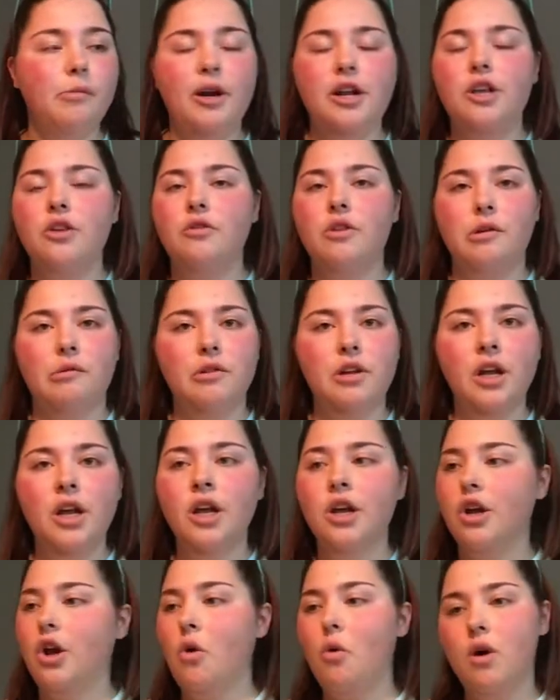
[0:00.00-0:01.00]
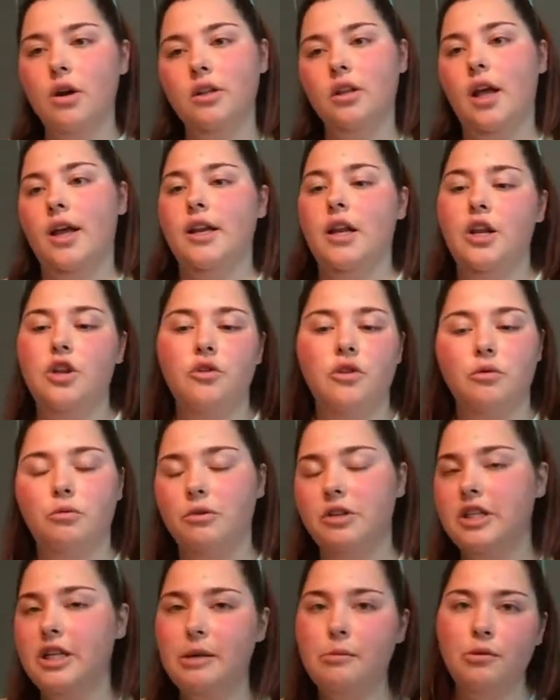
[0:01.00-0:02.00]
you could go online and you could
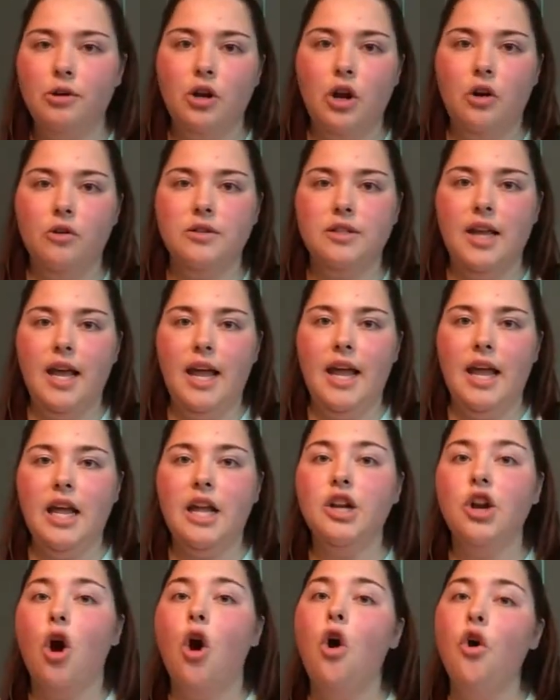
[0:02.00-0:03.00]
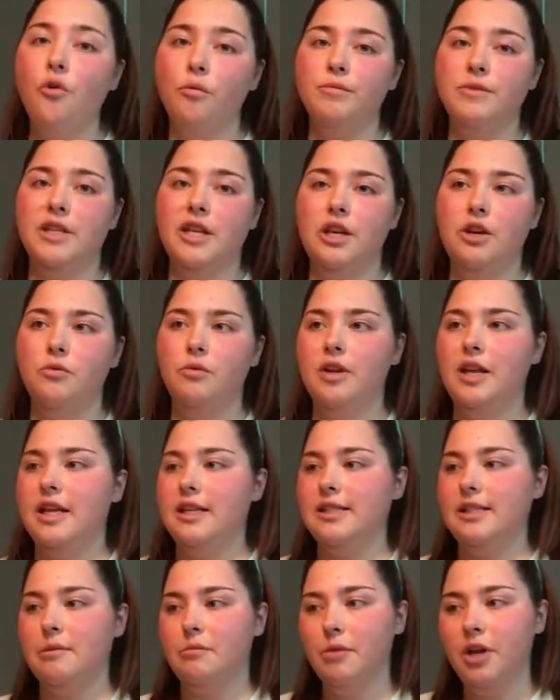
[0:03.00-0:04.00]
redeem your codes in hopes that you would get
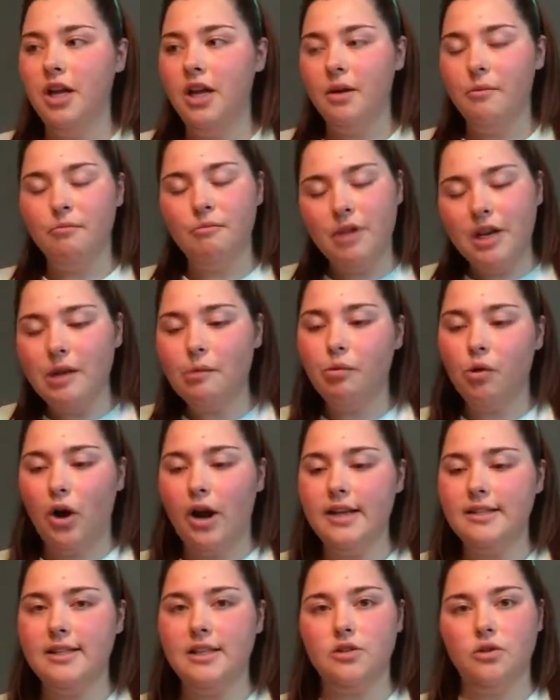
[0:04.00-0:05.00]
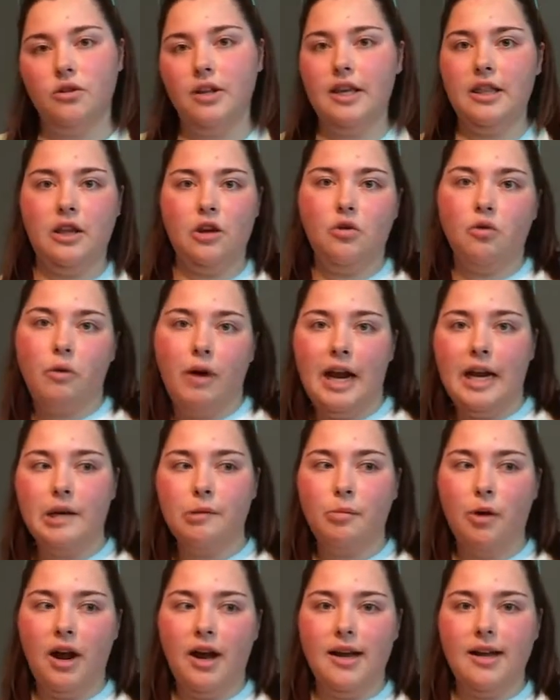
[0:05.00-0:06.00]
some mini prizes or like the grand
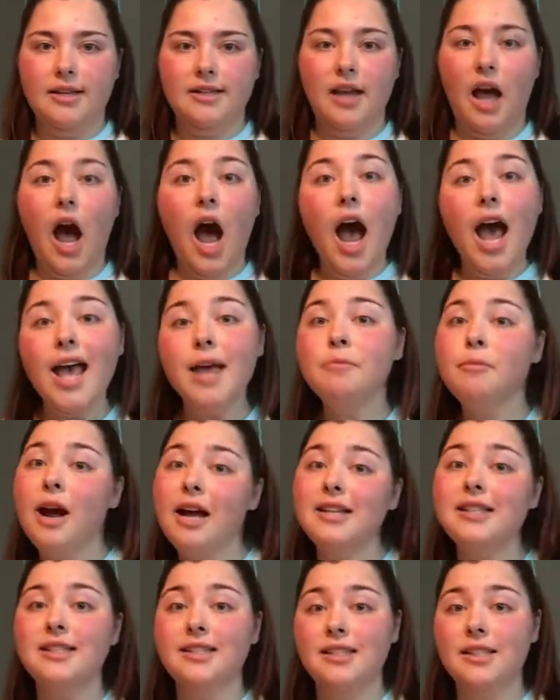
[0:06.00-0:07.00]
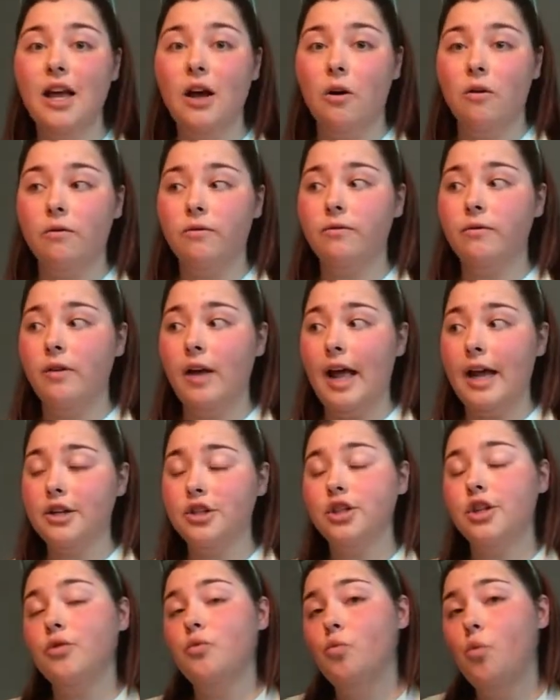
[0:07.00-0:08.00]
prize. I myself
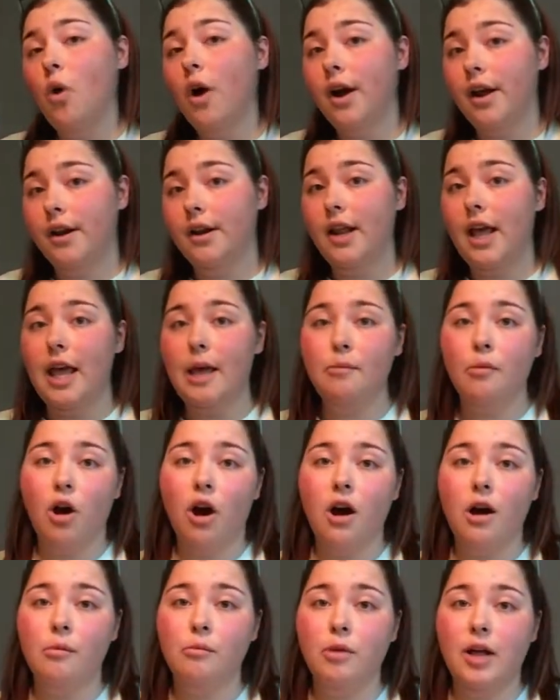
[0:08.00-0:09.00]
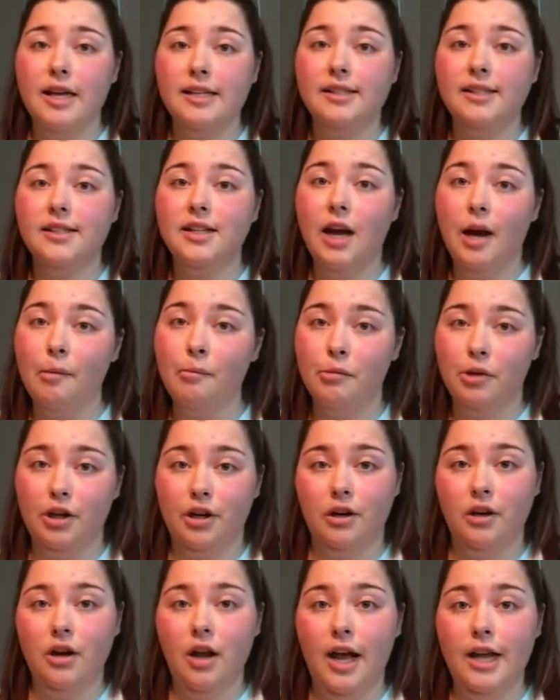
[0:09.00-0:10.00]
actually won a Baja Blast tumbler.
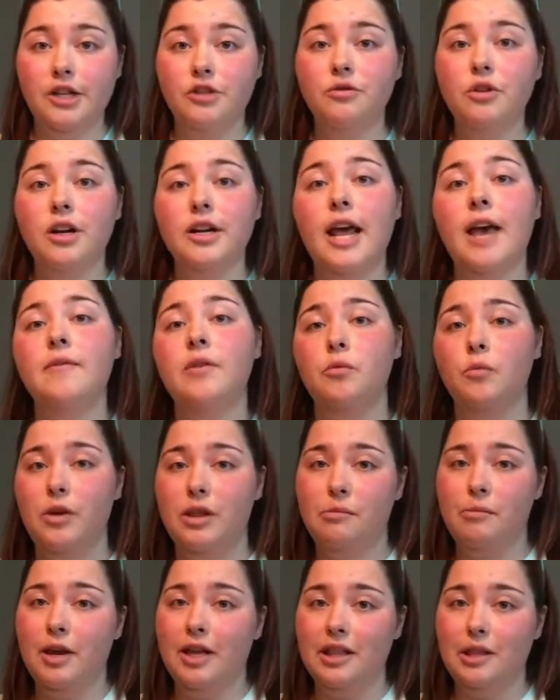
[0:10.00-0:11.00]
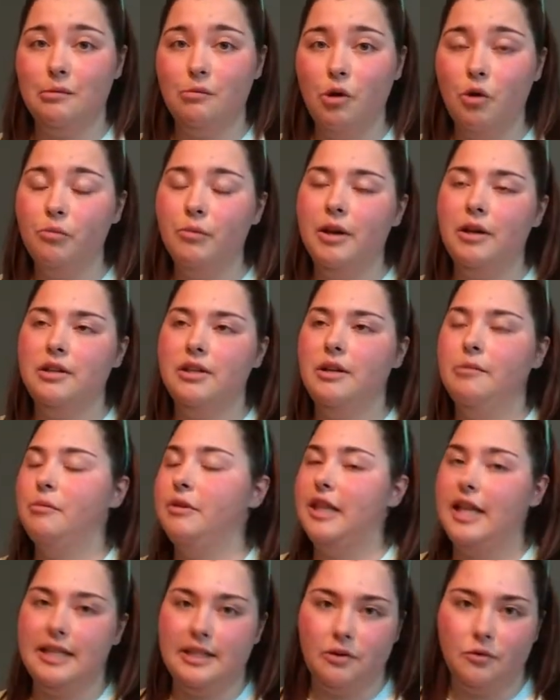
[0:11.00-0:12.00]
I do not have it with me at the moment, but
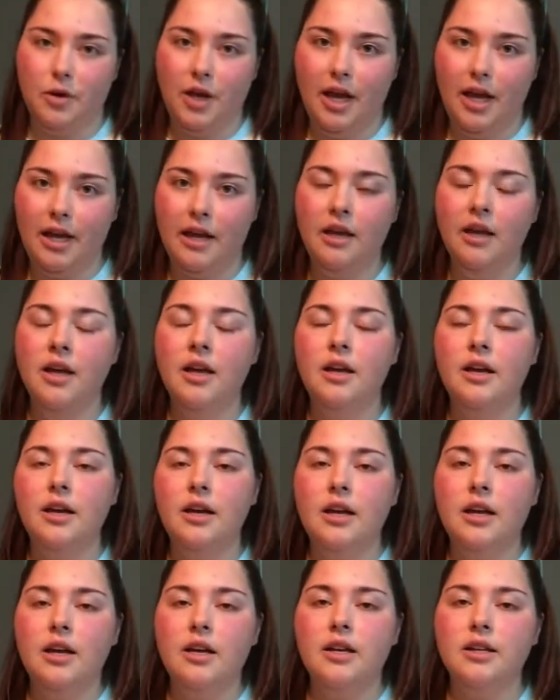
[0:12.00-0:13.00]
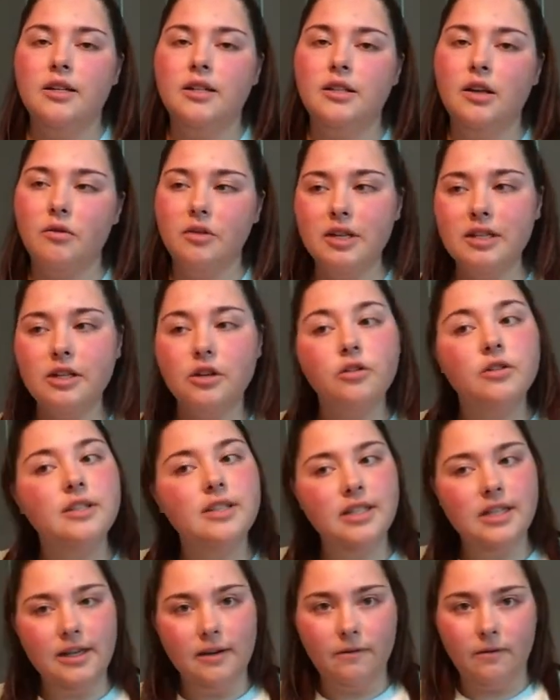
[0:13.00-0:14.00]
that's okay. So this year is
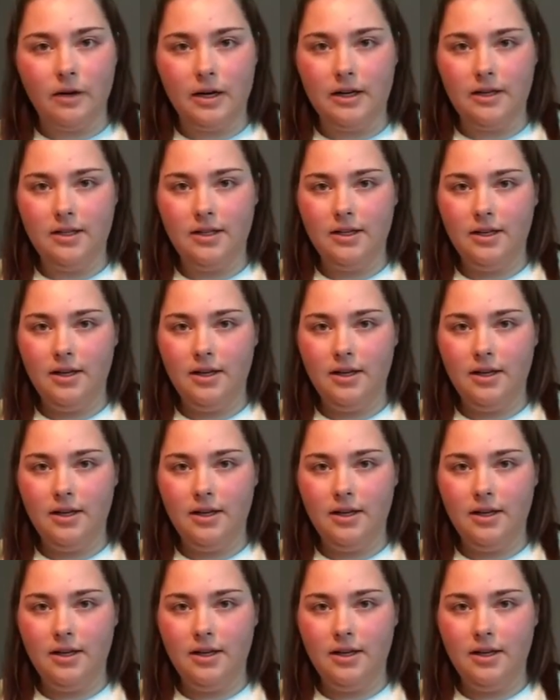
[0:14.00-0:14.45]
different.